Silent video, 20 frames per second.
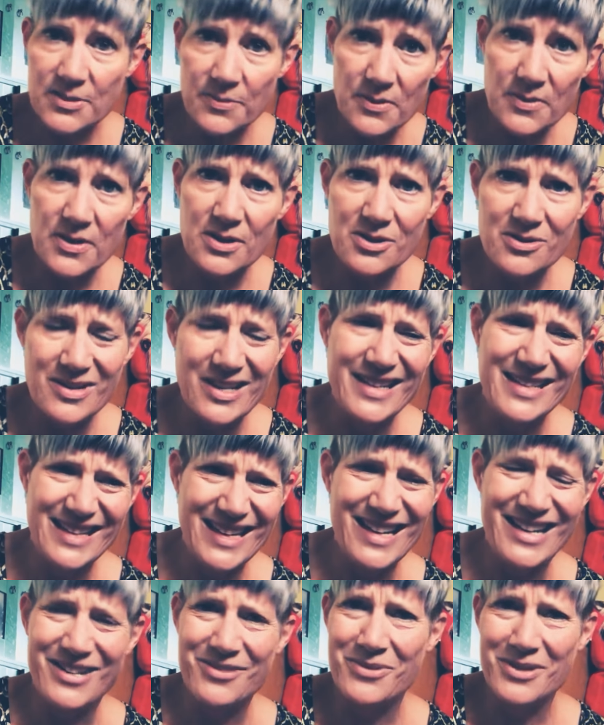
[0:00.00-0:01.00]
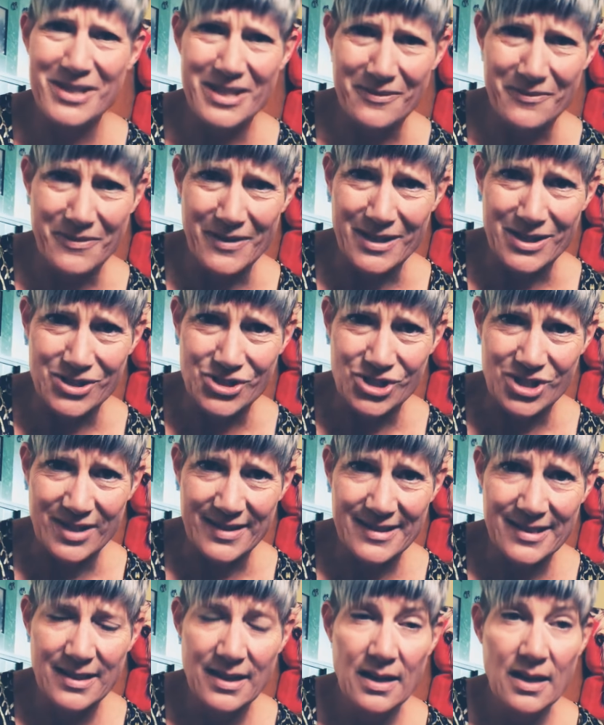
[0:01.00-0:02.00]
with you and you're like, yeah, I don't want that fucking
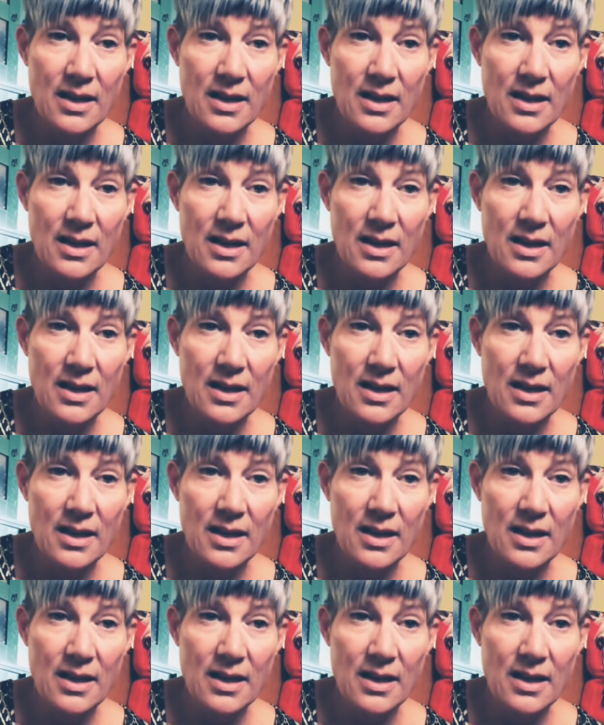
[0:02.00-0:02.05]
shit,